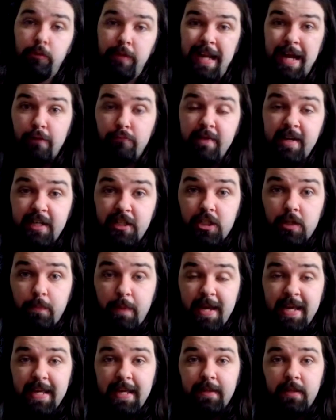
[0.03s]
now reached the
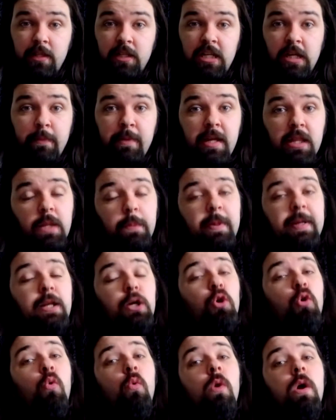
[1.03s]
peak, the summit, the
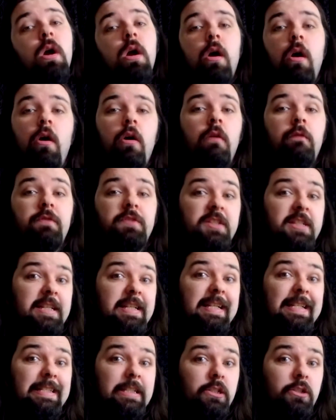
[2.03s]
pinnacle of
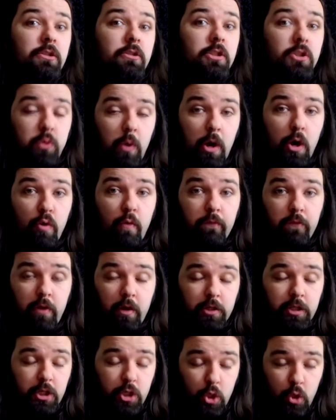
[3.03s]
season 12
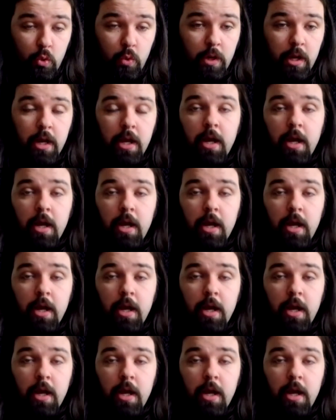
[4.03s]
Doctor Who,